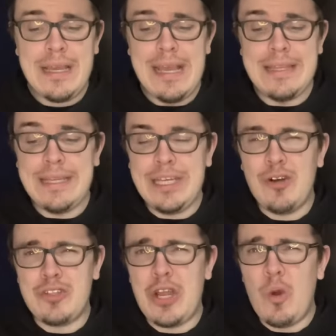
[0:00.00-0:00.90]
And then he
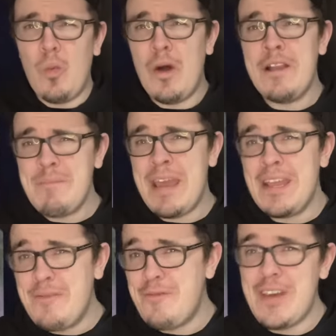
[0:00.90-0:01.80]
goes on a
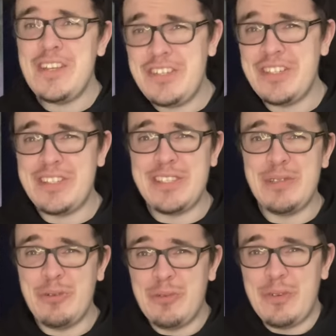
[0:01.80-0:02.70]
one-man vengeance
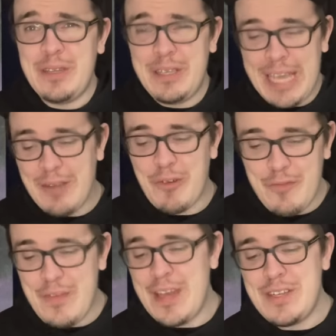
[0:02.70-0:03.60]
to get
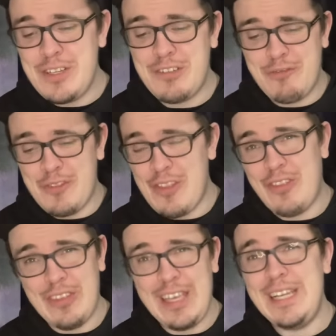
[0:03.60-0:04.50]
revenge for this
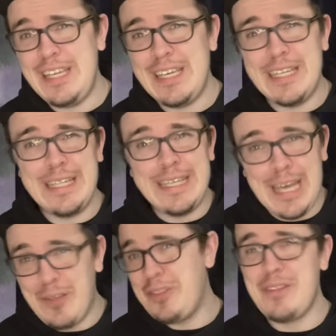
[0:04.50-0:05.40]
lady and
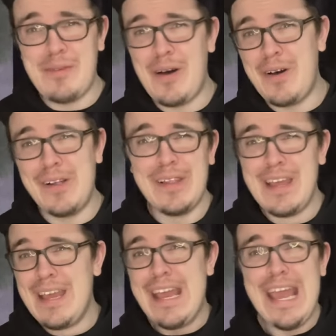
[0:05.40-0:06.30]
kill them all.
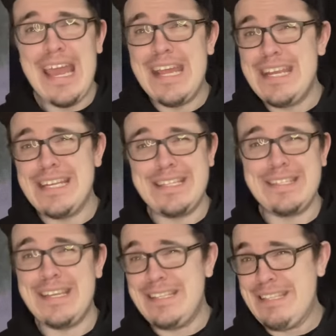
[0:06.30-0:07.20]
And
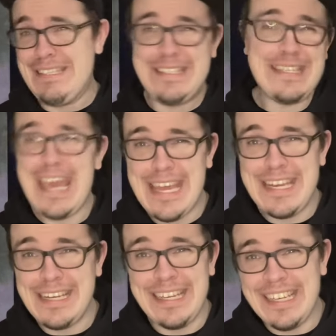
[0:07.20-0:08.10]
it's
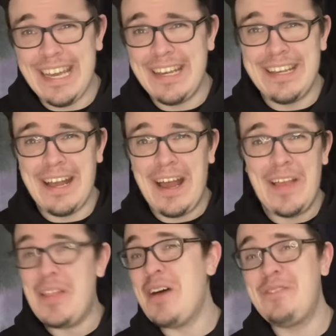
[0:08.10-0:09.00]
insanity. And I
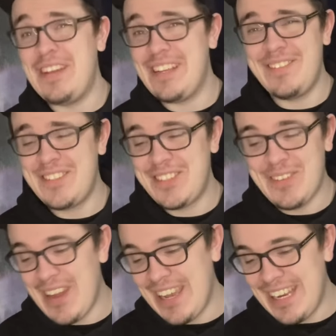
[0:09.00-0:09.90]
loved it. It was
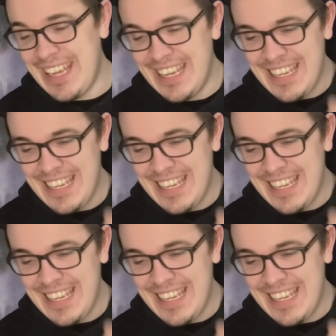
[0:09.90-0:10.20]
great.